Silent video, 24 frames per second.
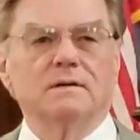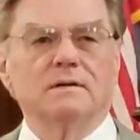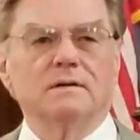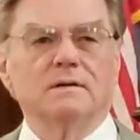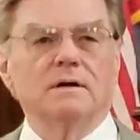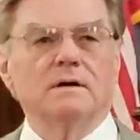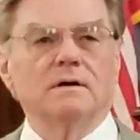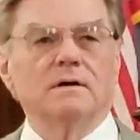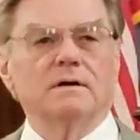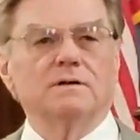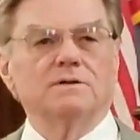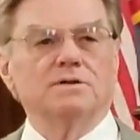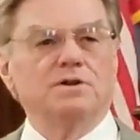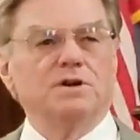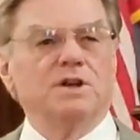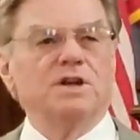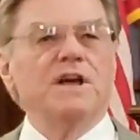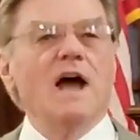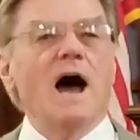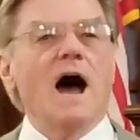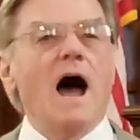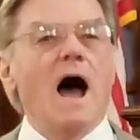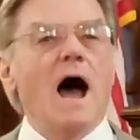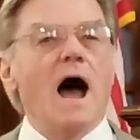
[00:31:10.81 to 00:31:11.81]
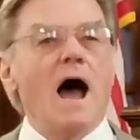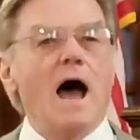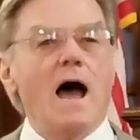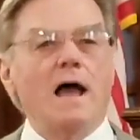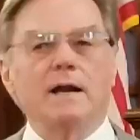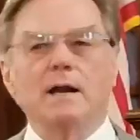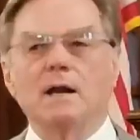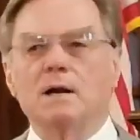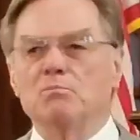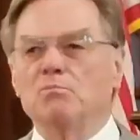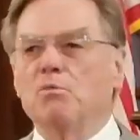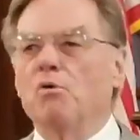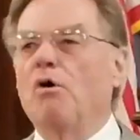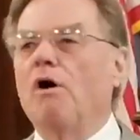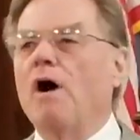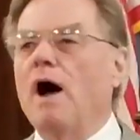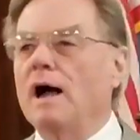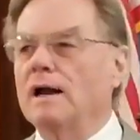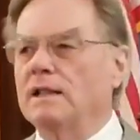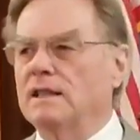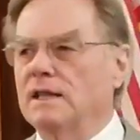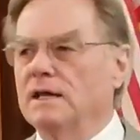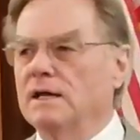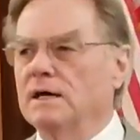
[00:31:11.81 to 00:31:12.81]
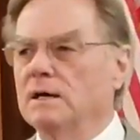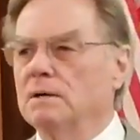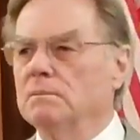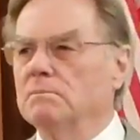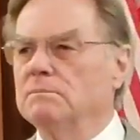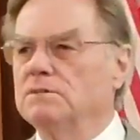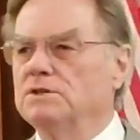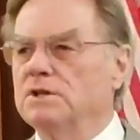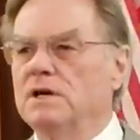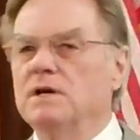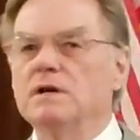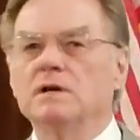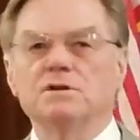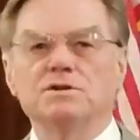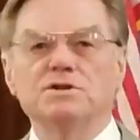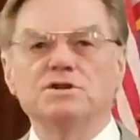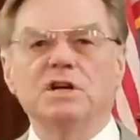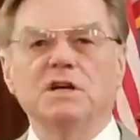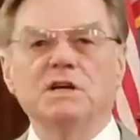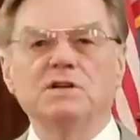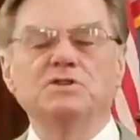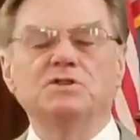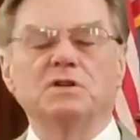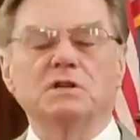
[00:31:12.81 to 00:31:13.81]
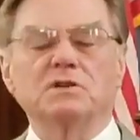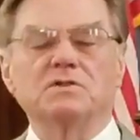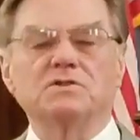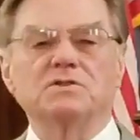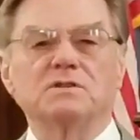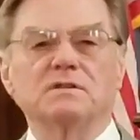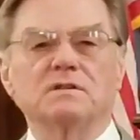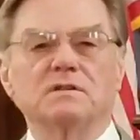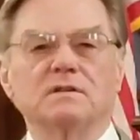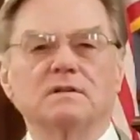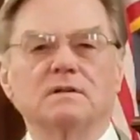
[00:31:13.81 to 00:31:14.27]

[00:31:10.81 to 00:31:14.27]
They're, God brought them to hear Jesus.